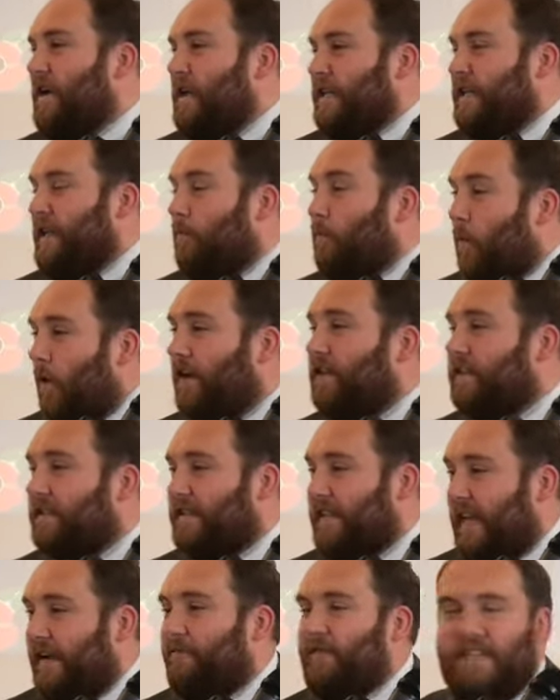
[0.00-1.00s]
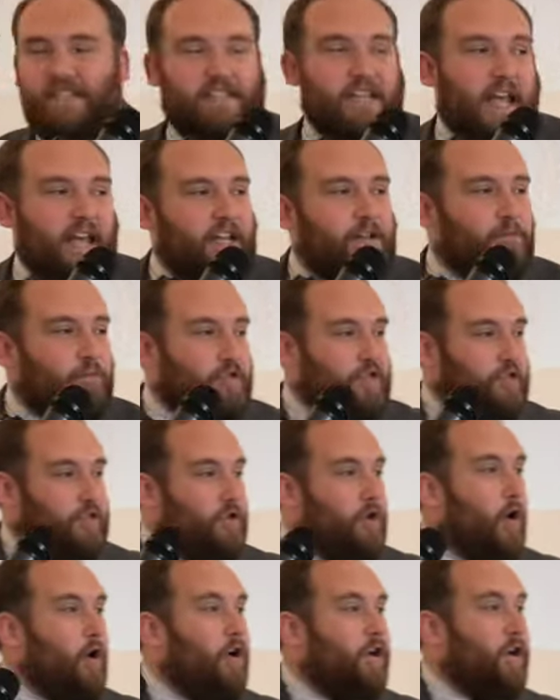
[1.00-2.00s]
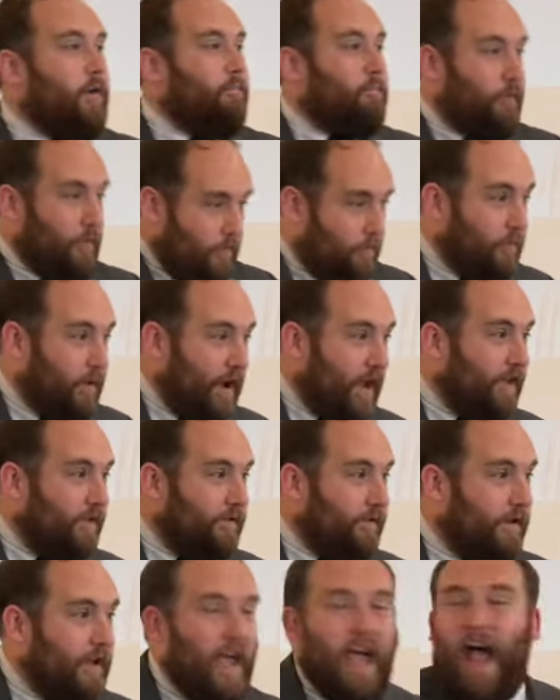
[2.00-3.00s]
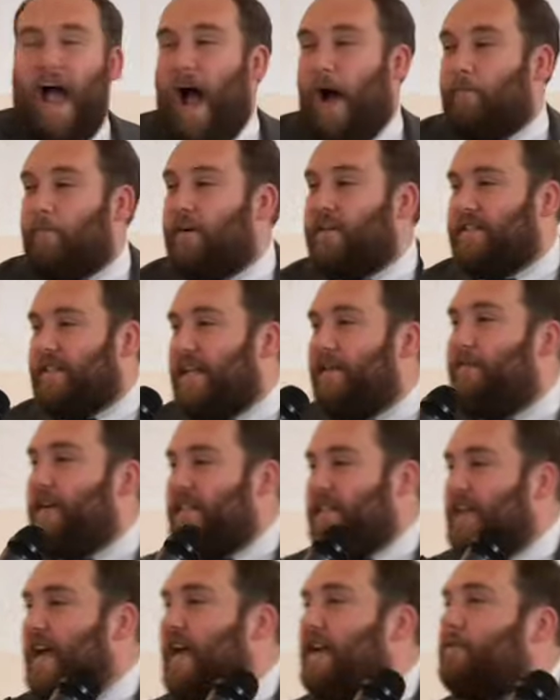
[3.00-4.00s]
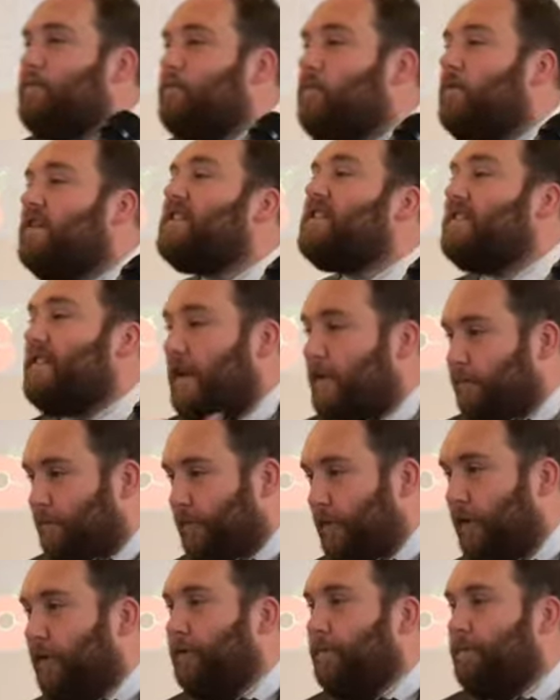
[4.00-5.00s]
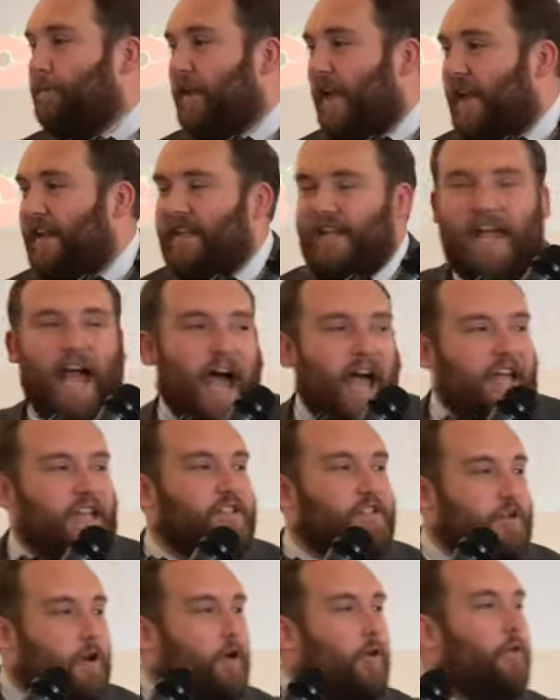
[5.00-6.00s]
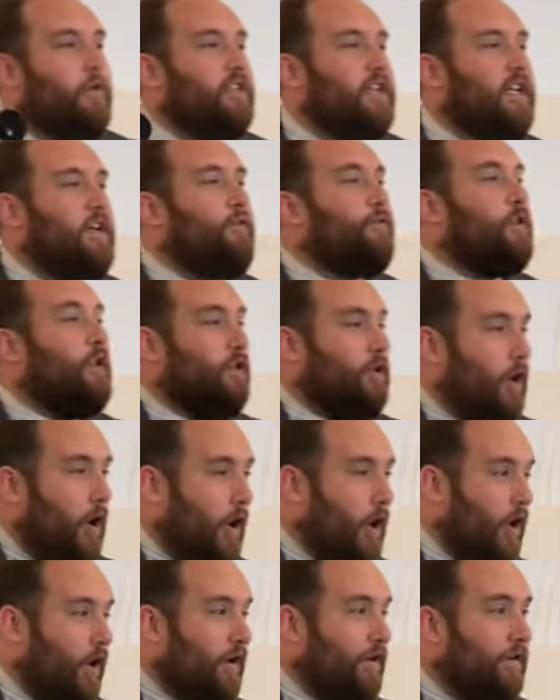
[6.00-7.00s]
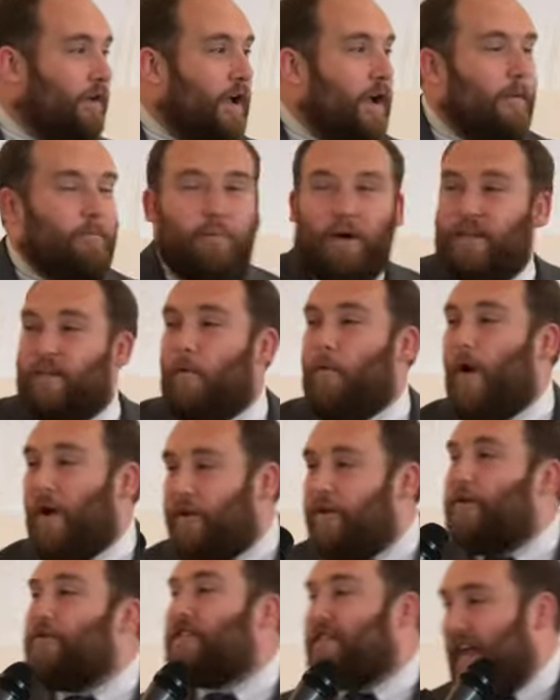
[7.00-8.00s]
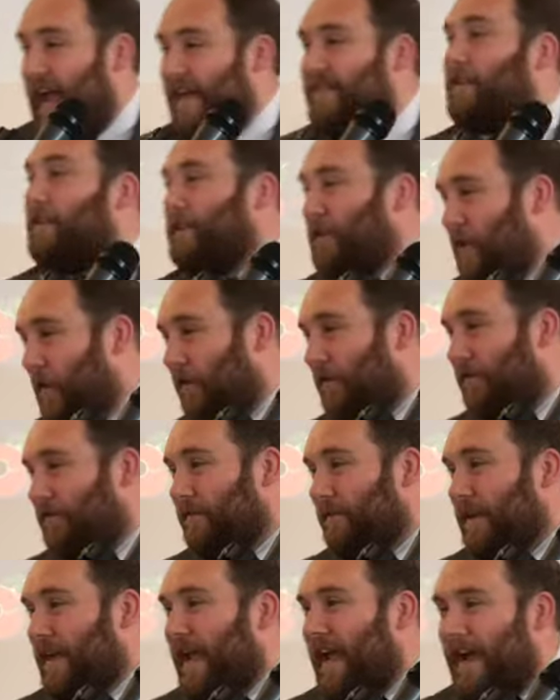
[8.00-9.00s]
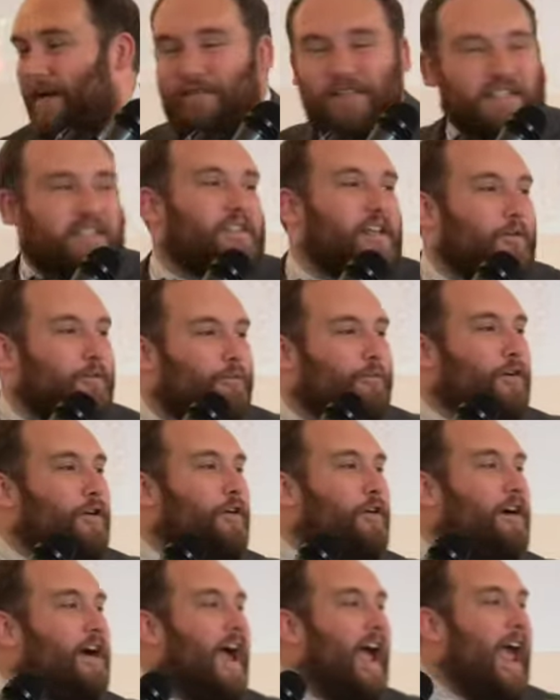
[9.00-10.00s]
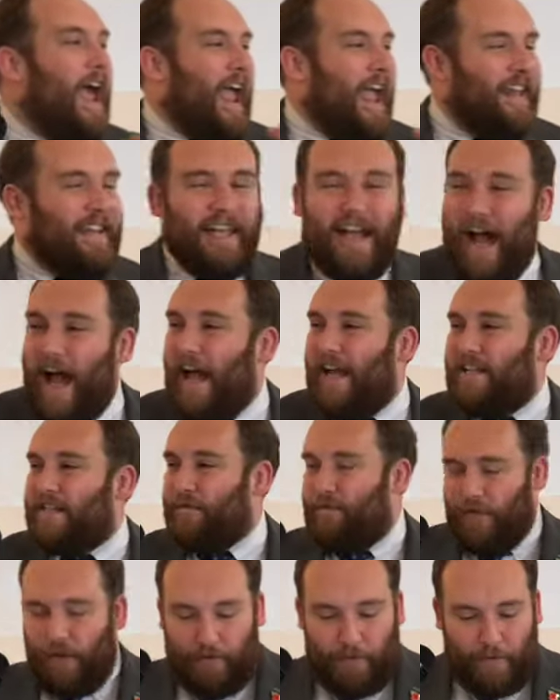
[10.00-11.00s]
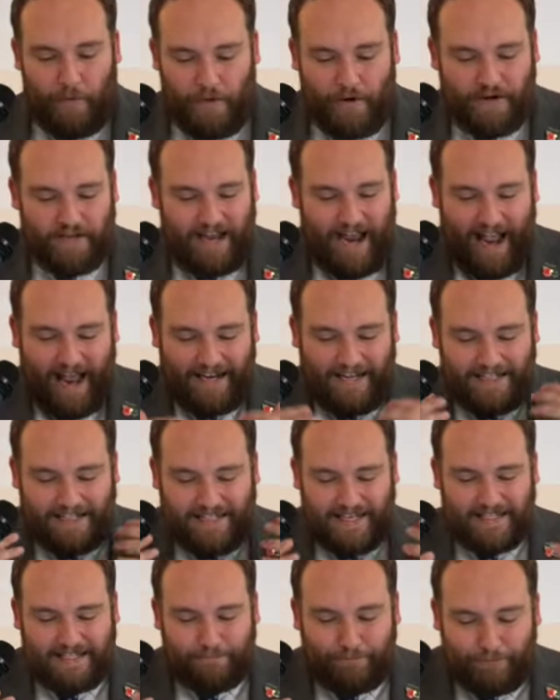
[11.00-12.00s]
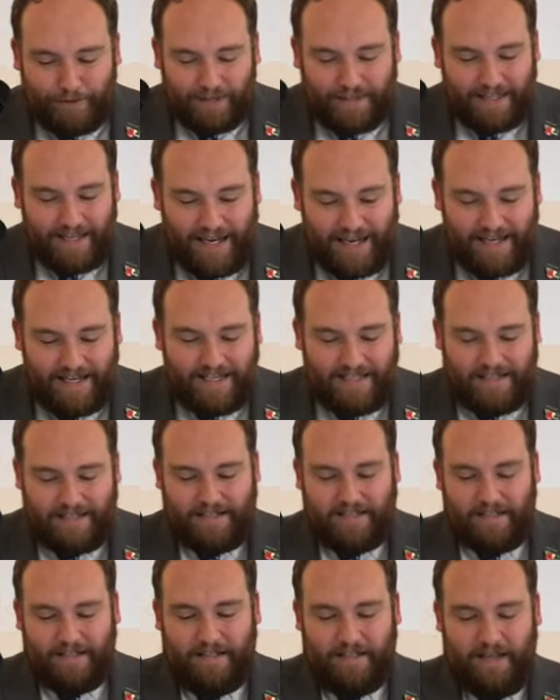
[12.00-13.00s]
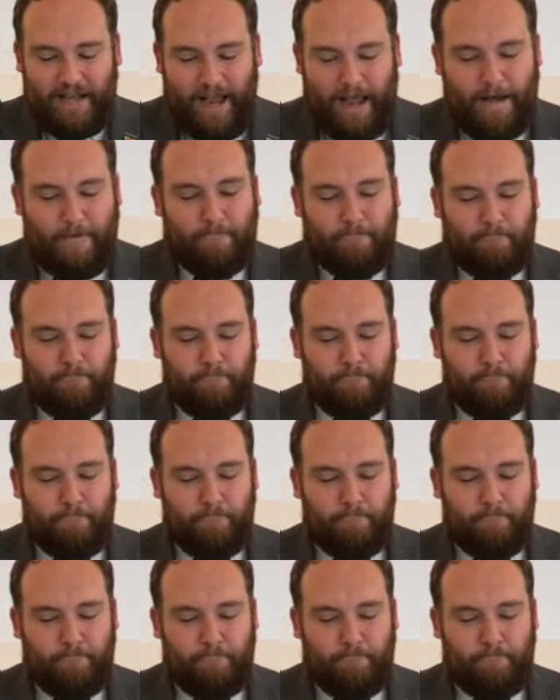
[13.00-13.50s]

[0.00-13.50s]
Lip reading: that what David did was not appropriate, and what David did was sinful in the eyes not only of the law, but the one who set the law. It was sinful in the eyes of the Lord, and it displeased him.